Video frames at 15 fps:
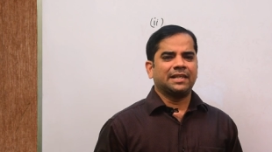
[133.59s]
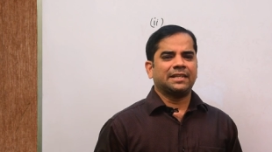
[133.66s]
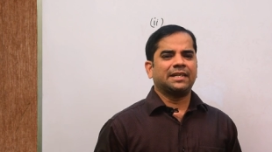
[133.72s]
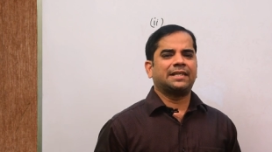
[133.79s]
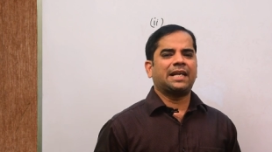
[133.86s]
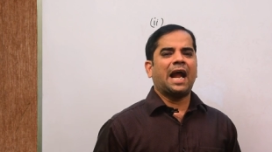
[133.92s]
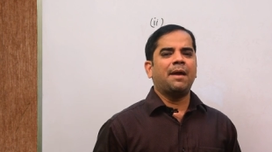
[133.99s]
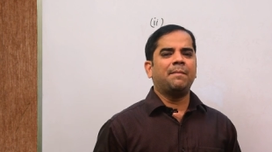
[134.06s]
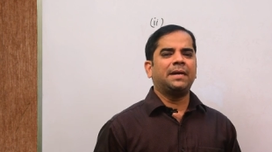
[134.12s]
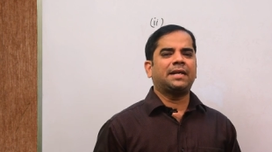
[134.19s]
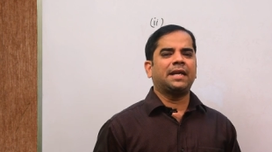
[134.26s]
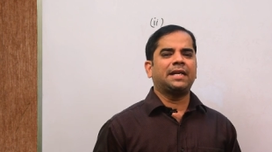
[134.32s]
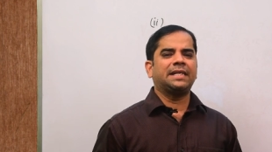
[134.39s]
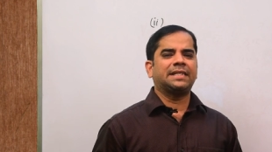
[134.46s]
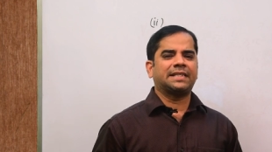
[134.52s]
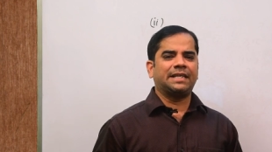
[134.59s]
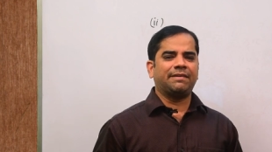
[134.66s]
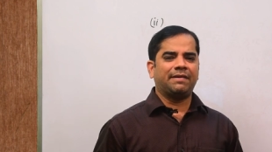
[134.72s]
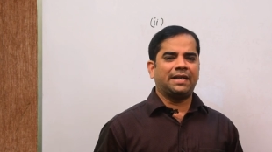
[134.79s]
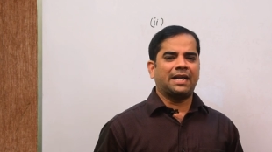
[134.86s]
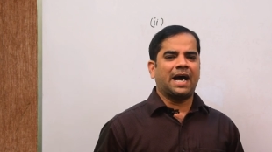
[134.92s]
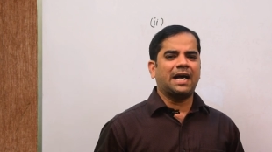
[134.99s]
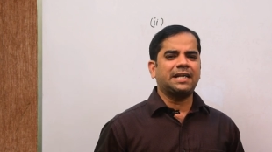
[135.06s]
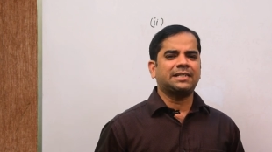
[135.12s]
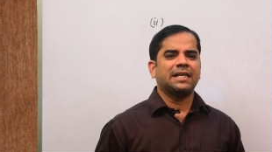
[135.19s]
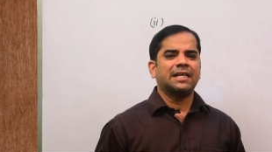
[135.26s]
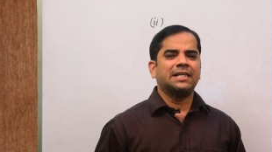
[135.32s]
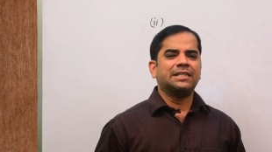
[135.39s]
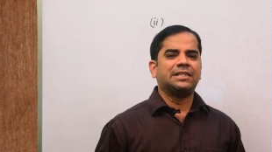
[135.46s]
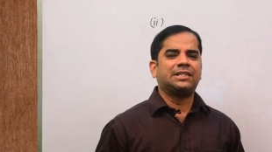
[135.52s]
the diameter is given as
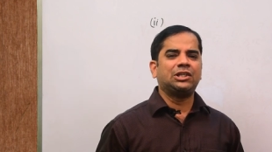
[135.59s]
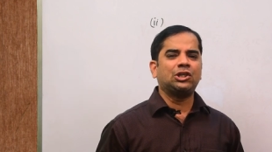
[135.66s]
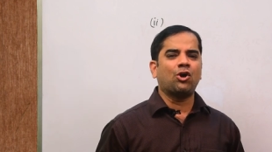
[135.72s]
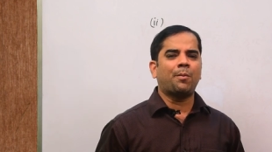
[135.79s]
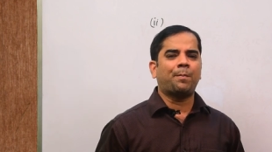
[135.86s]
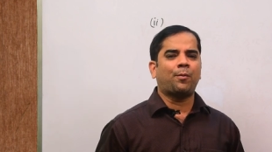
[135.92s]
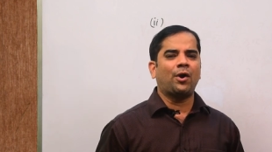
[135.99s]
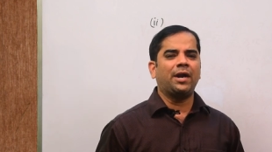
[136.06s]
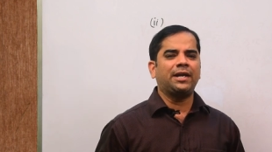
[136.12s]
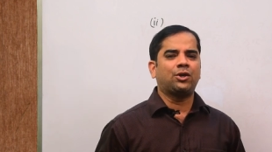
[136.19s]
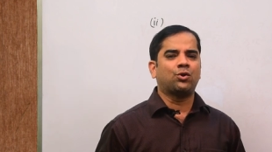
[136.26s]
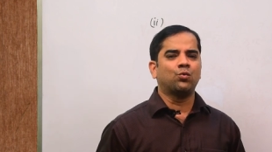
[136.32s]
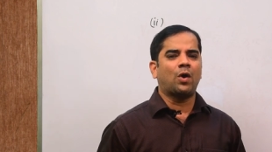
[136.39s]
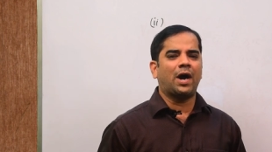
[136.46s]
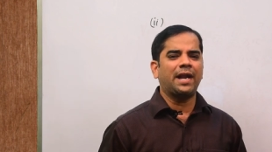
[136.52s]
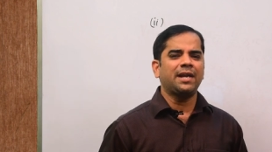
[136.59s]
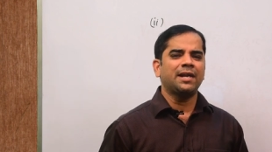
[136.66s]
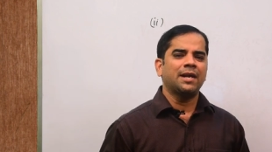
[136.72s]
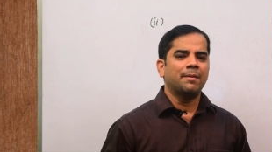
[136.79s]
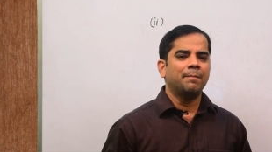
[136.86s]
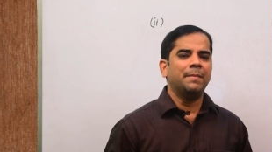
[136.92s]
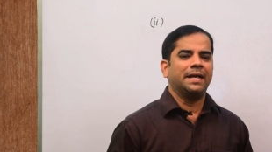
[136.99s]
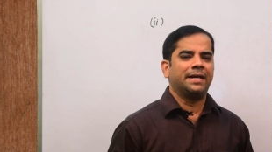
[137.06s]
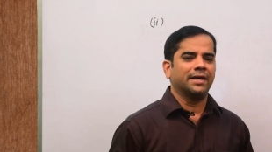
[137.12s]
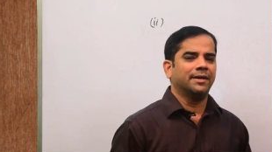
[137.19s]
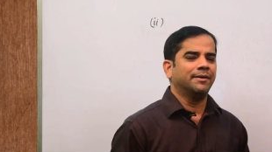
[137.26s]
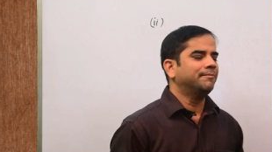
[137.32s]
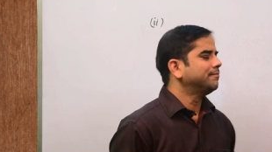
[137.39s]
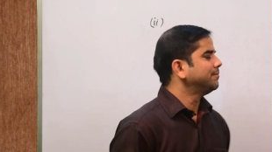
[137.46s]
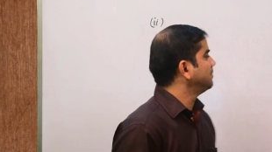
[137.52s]
0.21 meter.